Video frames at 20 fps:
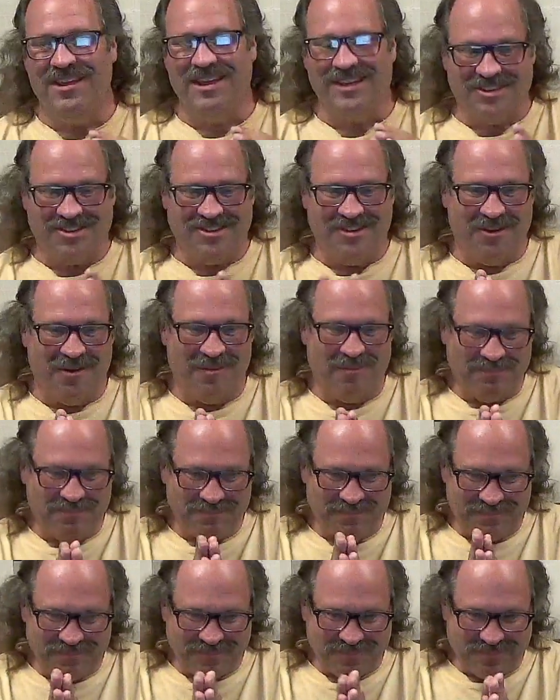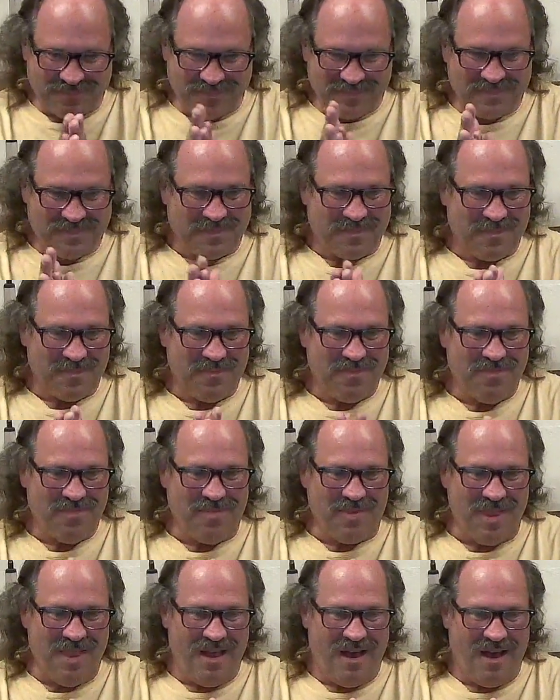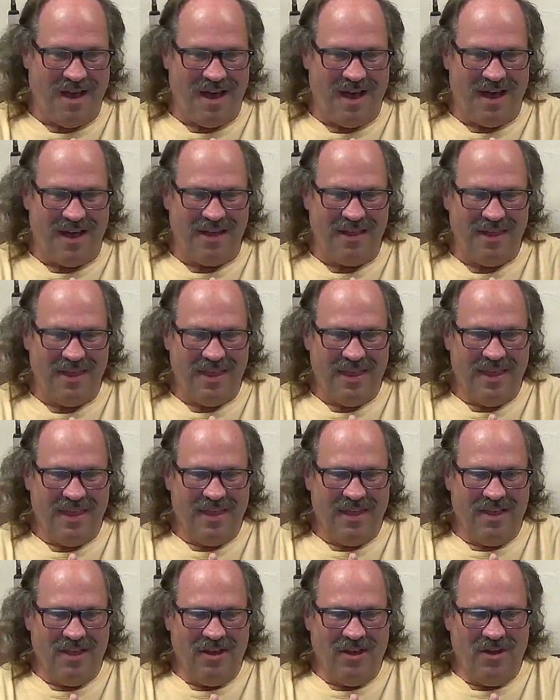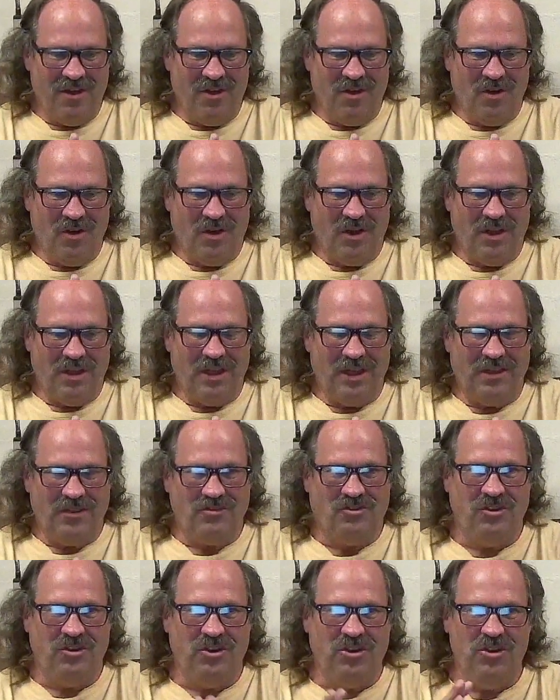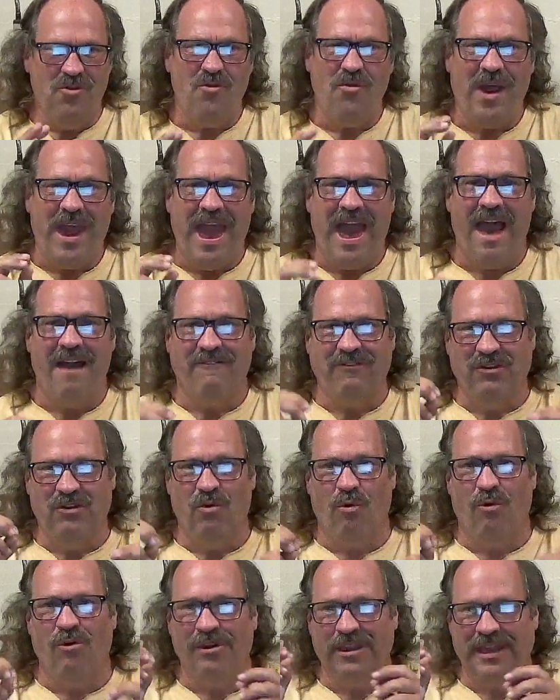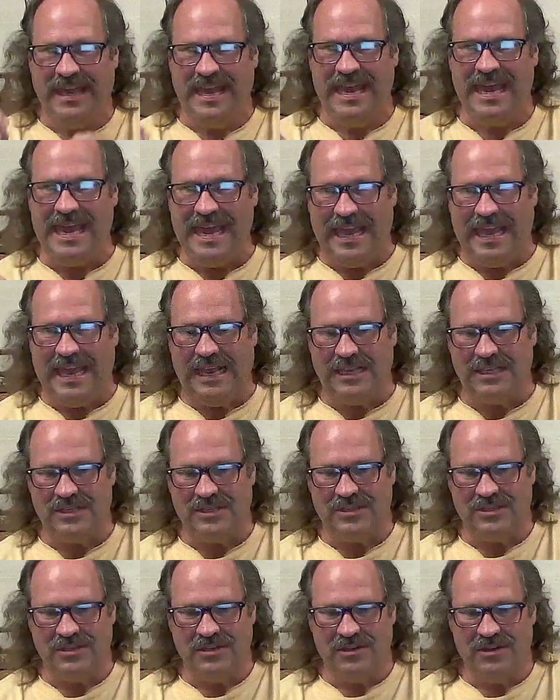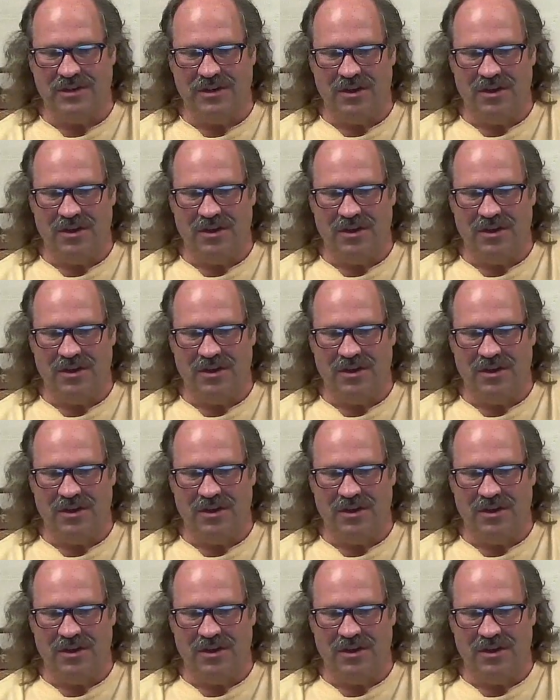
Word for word: you this too. Uh, do you have your keys,